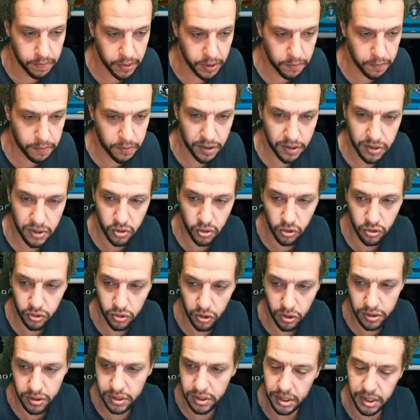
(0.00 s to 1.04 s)
BP so
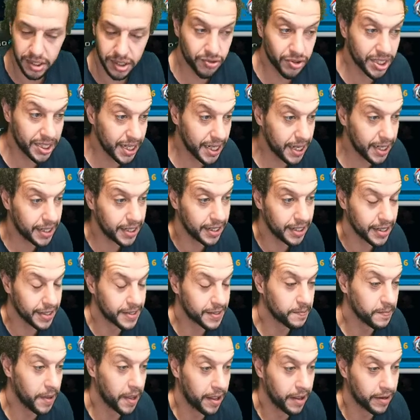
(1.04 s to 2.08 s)
toxic.
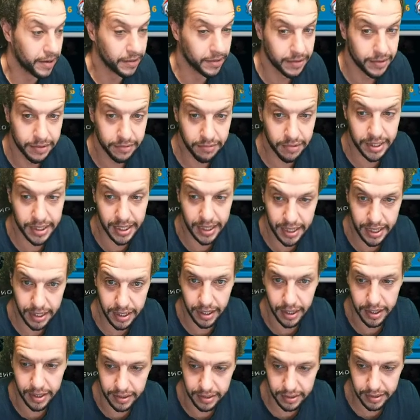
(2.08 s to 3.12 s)
Ridiculous, man.
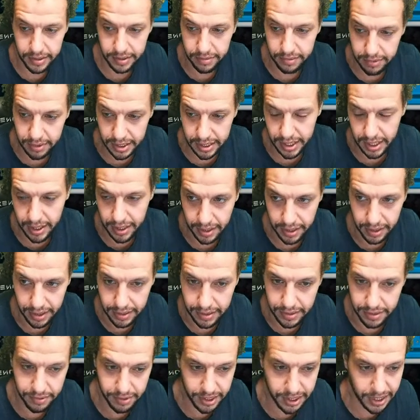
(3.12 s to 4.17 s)
Ridiculous.
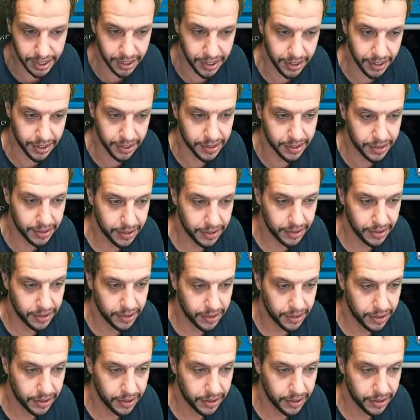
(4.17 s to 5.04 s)
Ridiculous. Ridiculous.